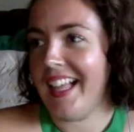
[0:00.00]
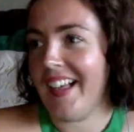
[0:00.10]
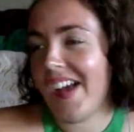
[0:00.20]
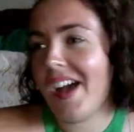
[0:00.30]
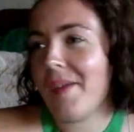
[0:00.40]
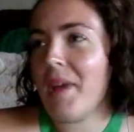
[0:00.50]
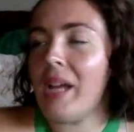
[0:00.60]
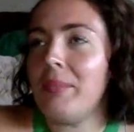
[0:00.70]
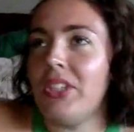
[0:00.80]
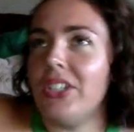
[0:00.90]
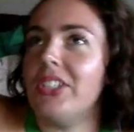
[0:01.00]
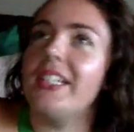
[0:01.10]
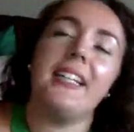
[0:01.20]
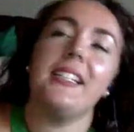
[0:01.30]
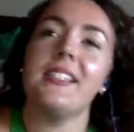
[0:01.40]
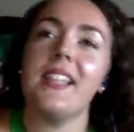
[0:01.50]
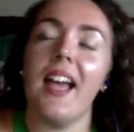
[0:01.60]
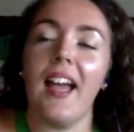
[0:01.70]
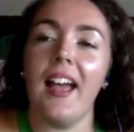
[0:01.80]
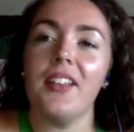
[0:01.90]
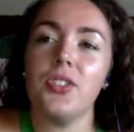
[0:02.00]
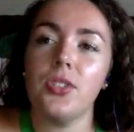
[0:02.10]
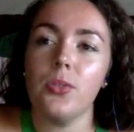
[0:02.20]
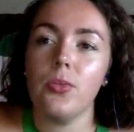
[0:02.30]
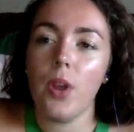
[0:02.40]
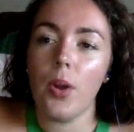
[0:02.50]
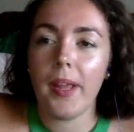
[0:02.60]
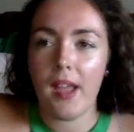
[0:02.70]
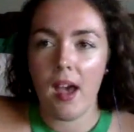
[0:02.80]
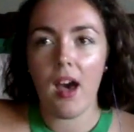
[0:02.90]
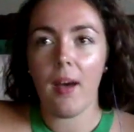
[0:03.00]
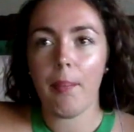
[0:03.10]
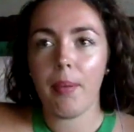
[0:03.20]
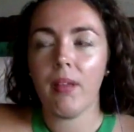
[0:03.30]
I'm curious as to growing up.